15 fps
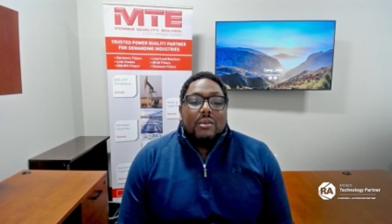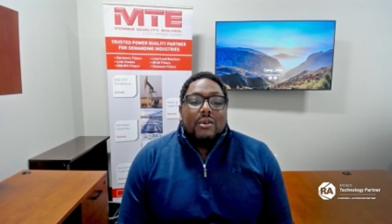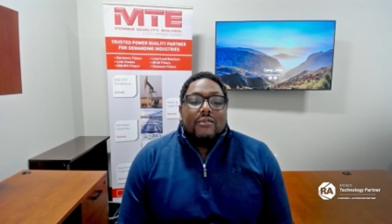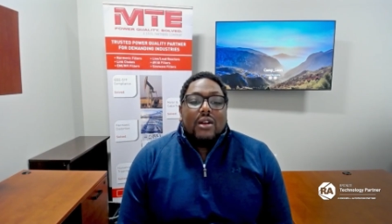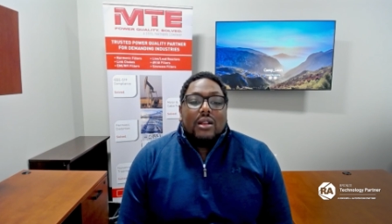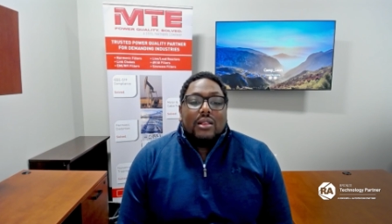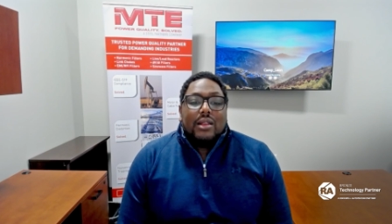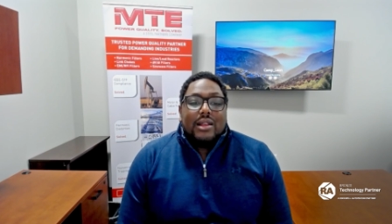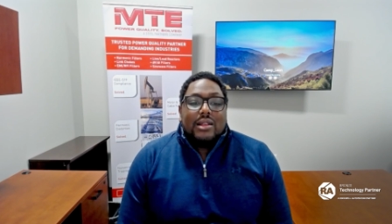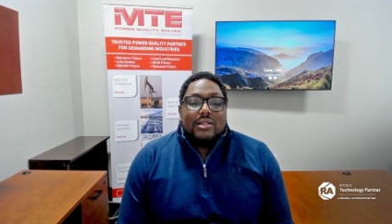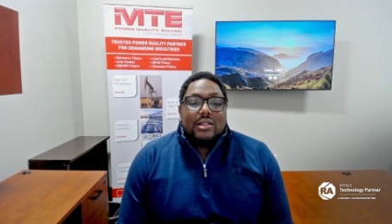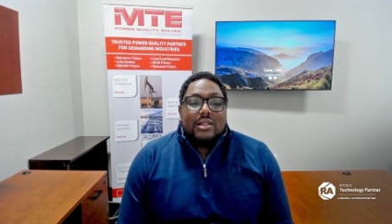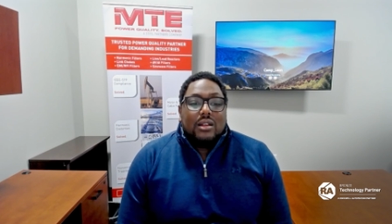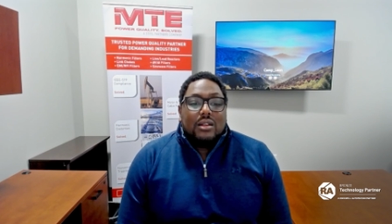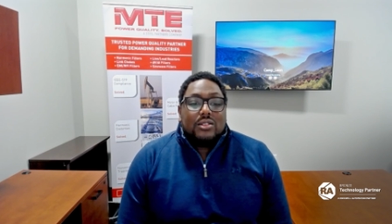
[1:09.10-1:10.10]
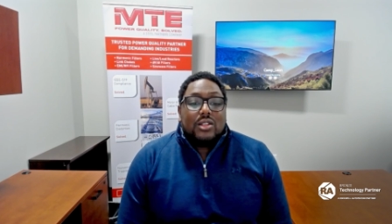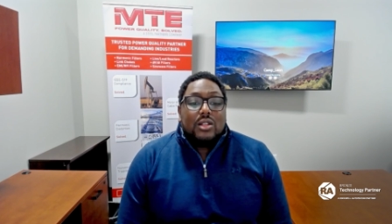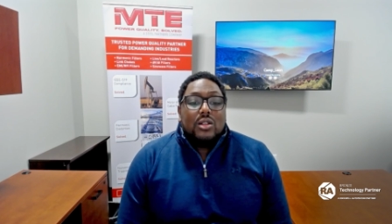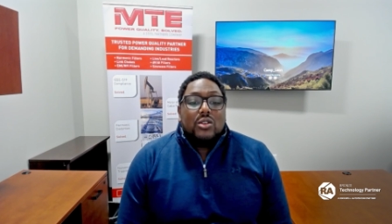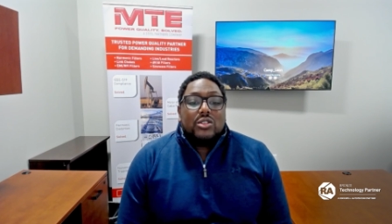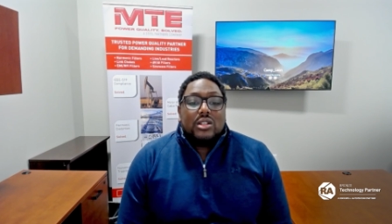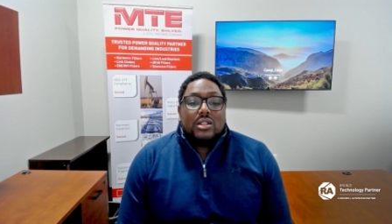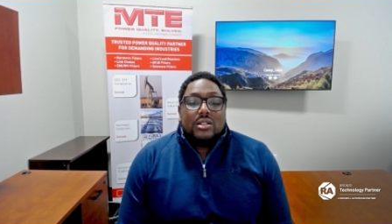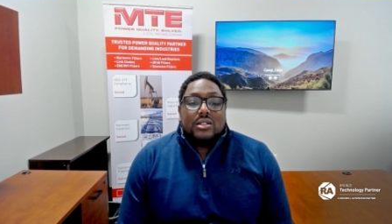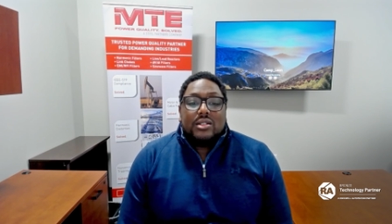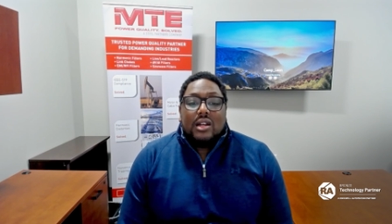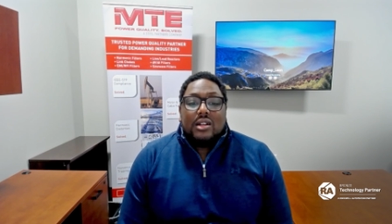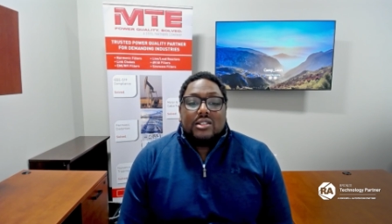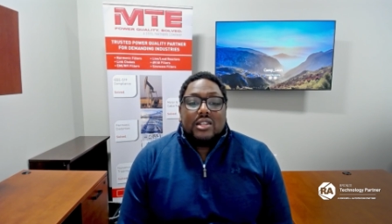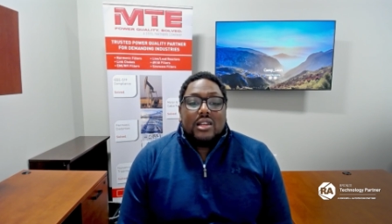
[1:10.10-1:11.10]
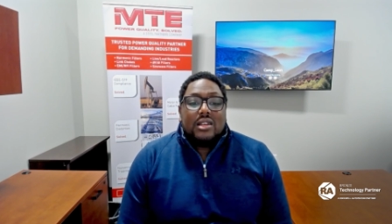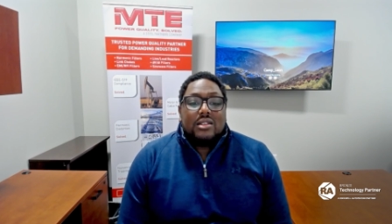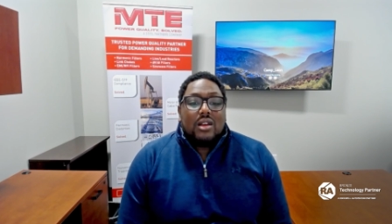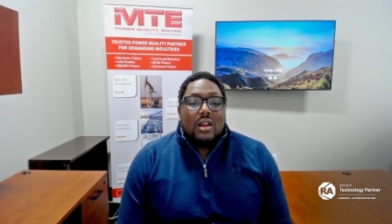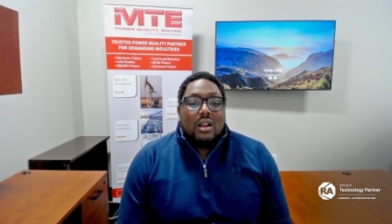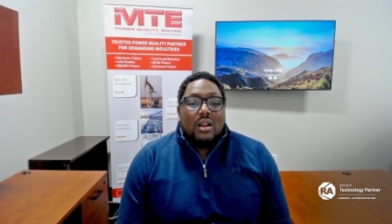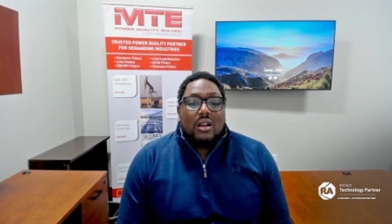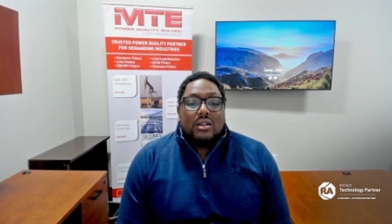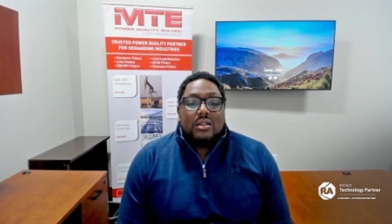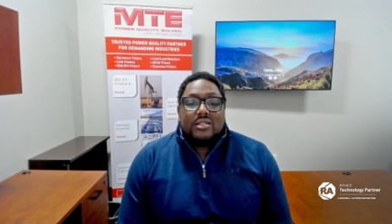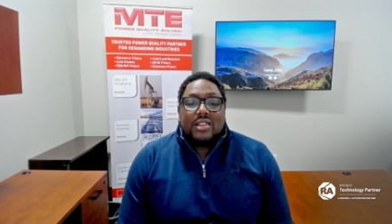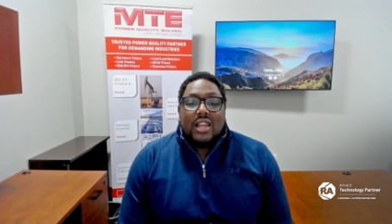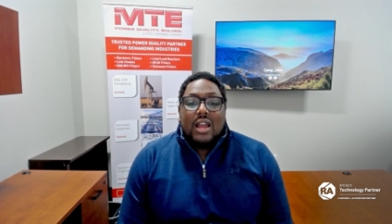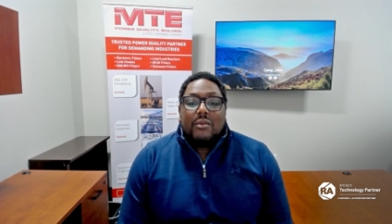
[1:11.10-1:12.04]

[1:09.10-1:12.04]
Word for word: Some of our latest solutions, such as our